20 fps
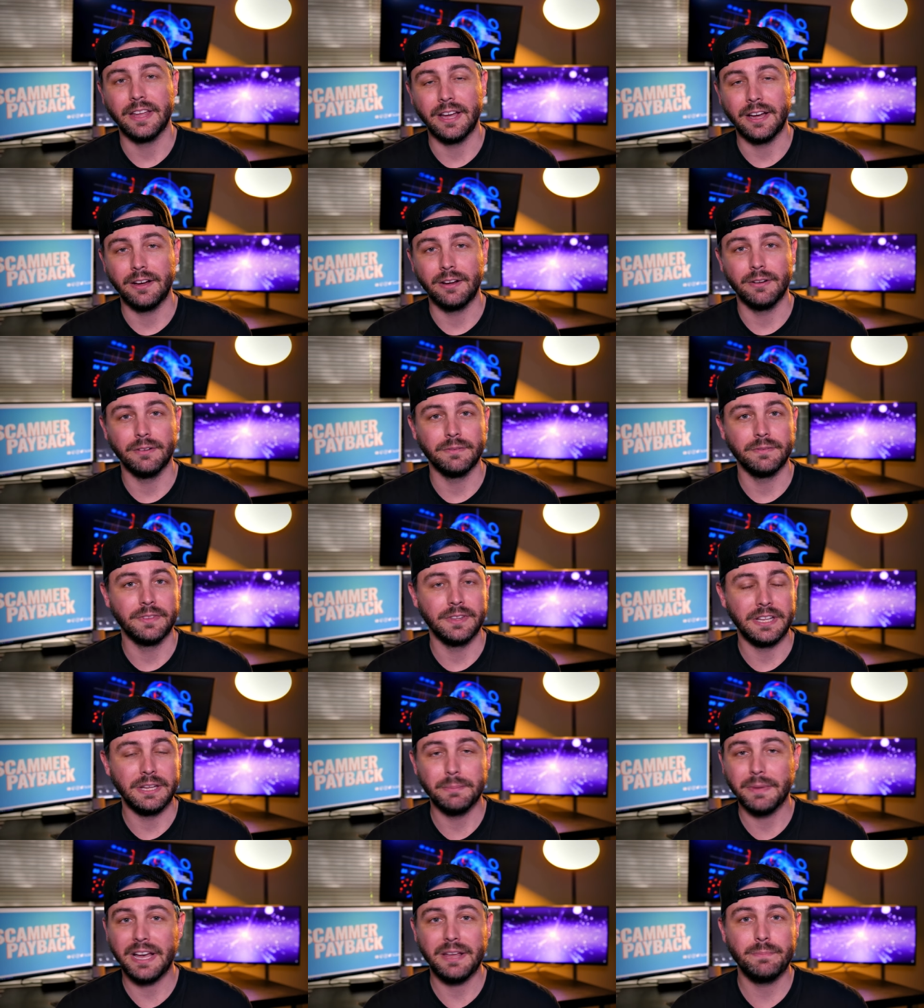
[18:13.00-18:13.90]
Now,
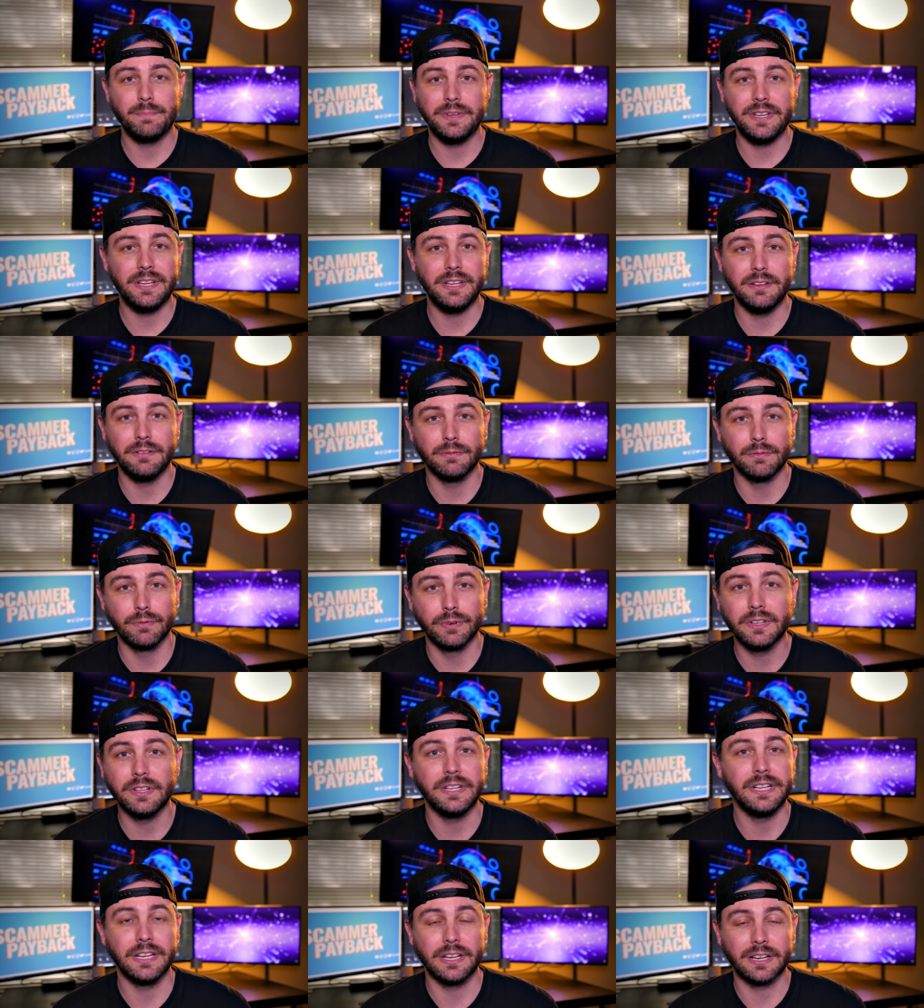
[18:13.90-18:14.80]
he might be
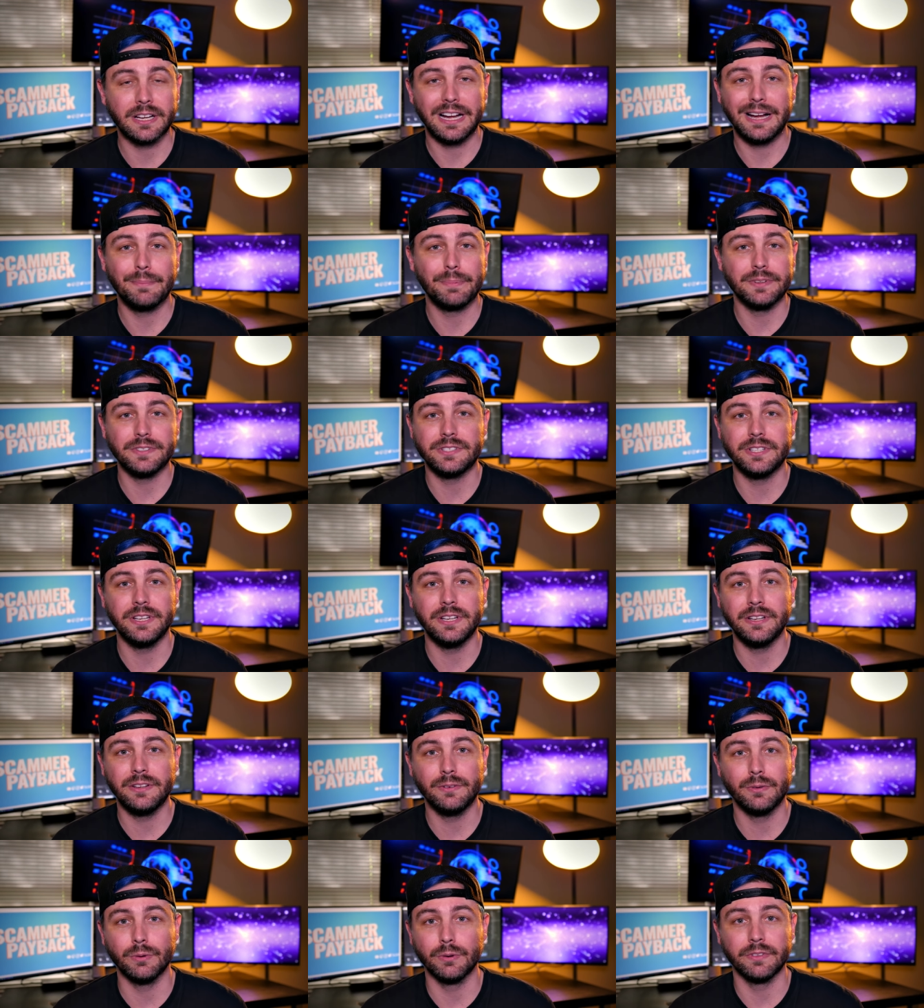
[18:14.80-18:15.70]
really
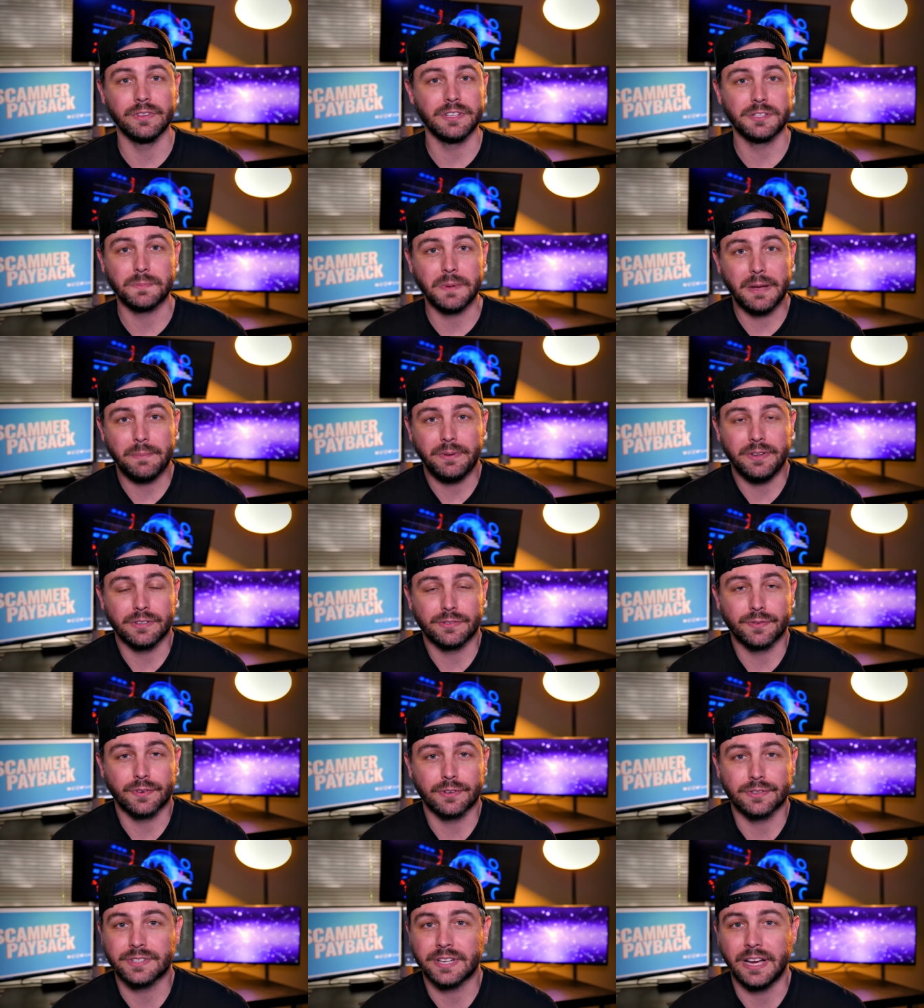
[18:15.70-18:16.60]
incompetent or this might be his
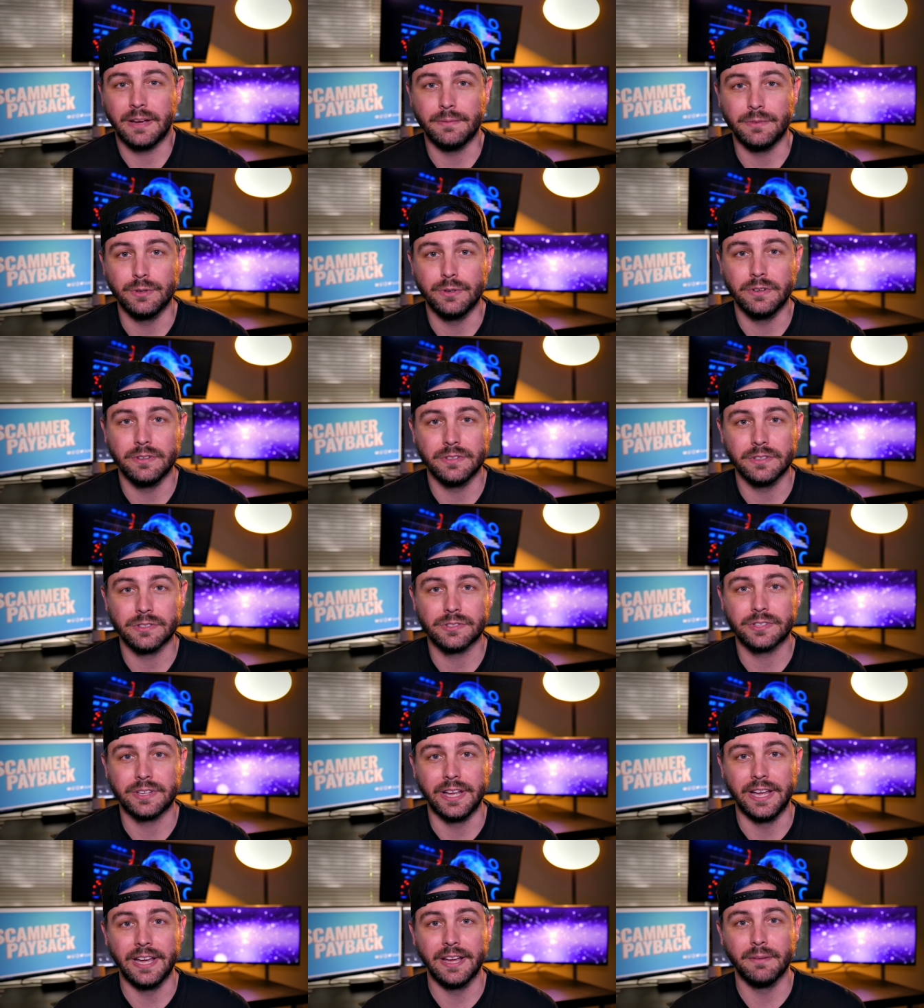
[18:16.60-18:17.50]
first time doing
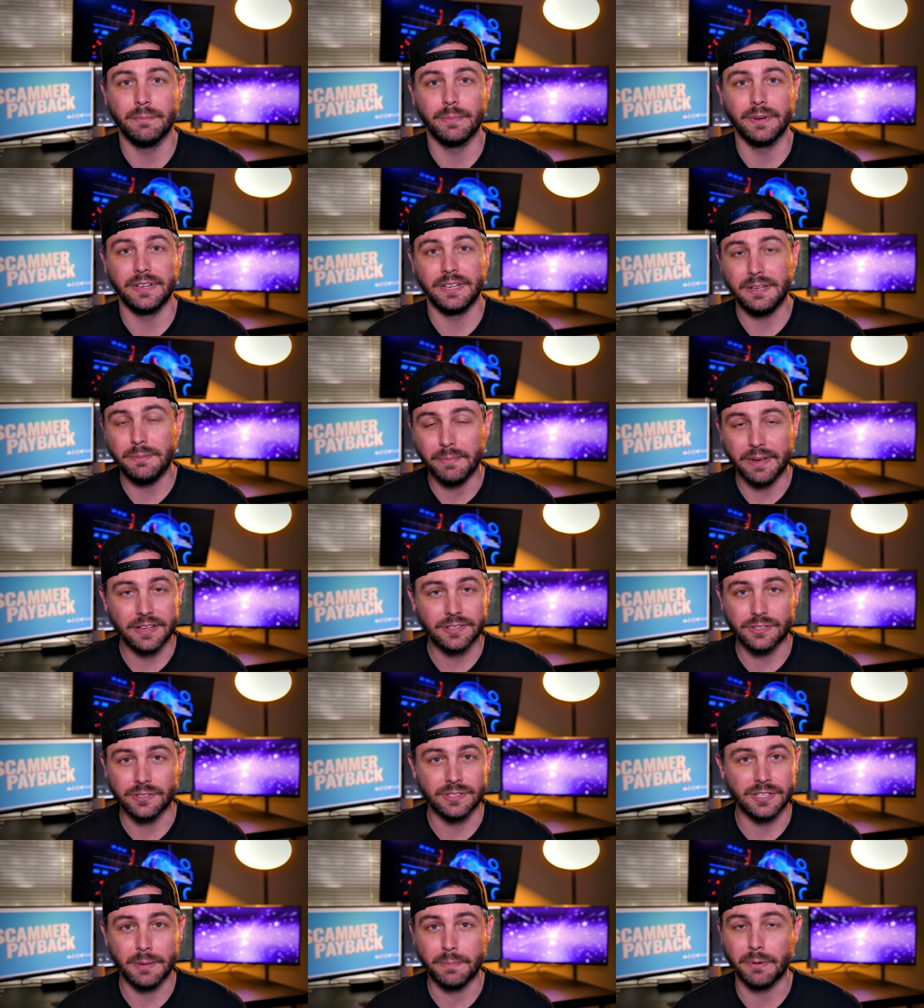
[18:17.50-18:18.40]
this scam, but he
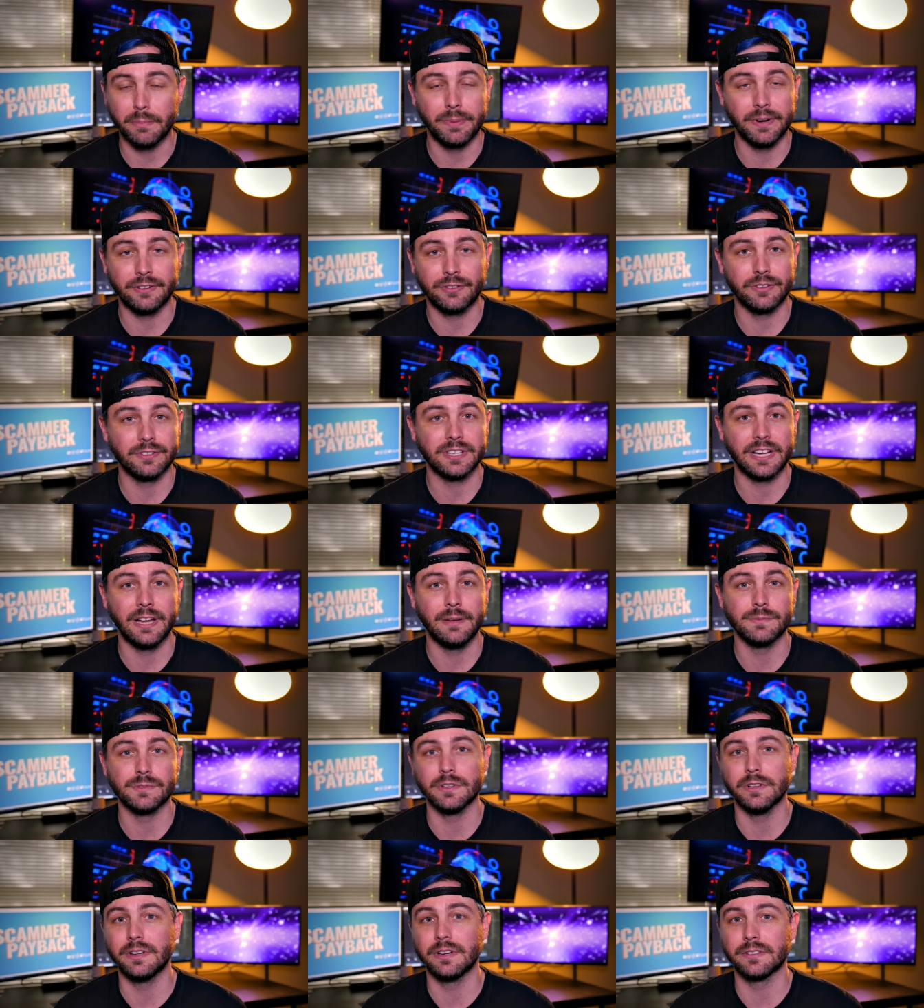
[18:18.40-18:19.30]
messes up a bunch of
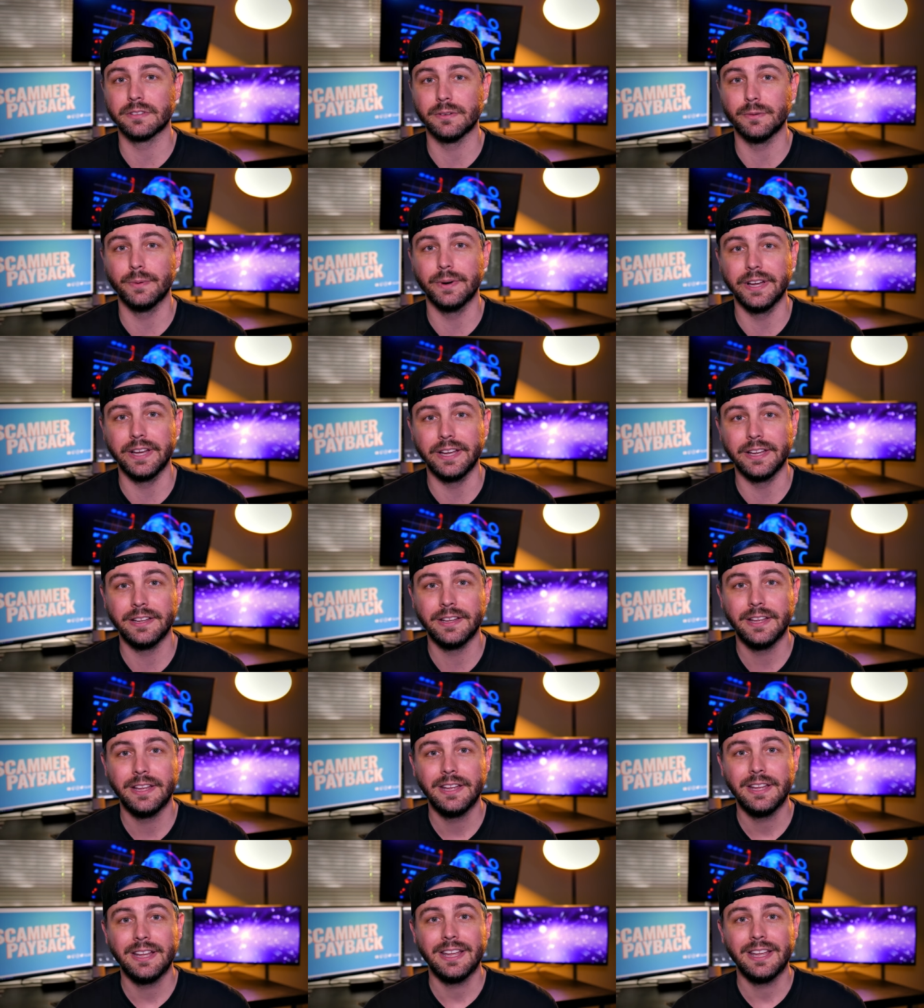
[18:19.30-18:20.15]
times along the way